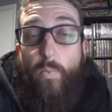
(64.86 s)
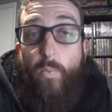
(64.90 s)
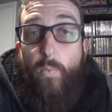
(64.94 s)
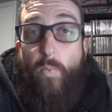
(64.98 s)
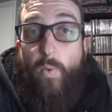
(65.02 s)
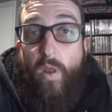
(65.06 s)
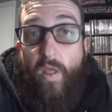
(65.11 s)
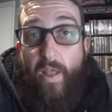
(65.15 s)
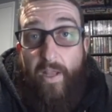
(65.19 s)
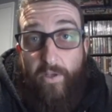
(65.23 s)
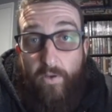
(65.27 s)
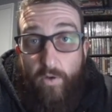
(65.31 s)

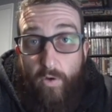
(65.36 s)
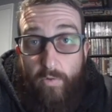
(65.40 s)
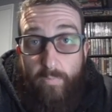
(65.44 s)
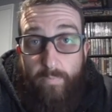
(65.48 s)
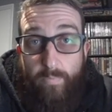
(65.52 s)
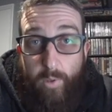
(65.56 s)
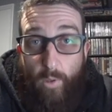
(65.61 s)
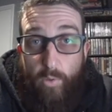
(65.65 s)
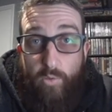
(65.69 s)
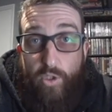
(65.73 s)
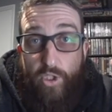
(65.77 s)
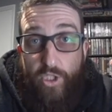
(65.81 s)
Well, I called
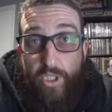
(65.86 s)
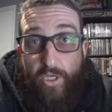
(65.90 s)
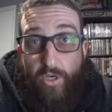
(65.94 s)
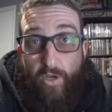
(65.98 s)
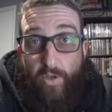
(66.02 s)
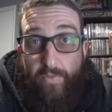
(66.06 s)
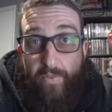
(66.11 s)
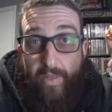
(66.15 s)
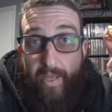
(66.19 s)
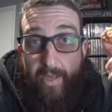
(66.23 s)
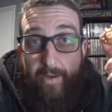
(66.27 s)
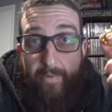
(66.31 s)
bullshit
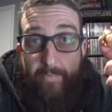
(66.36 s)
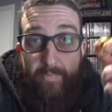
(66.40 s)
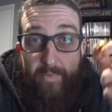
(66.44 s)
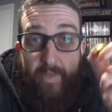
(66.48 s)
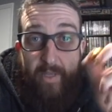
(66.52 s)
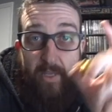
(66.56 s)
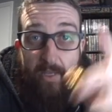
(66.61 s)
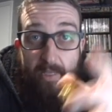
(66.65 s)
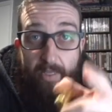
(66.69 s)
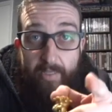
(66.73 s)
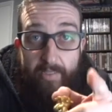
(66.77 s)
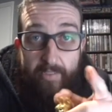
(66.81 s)
on that,
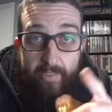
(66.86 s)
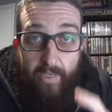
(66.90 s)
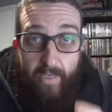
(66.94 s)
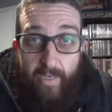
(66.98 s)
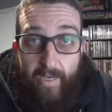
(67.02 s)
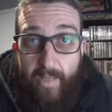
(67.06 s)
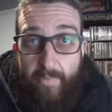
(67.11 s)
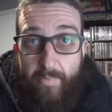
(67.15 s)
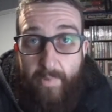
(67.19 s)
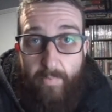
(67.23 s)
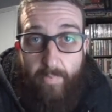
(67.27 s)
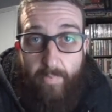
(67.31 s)
so let me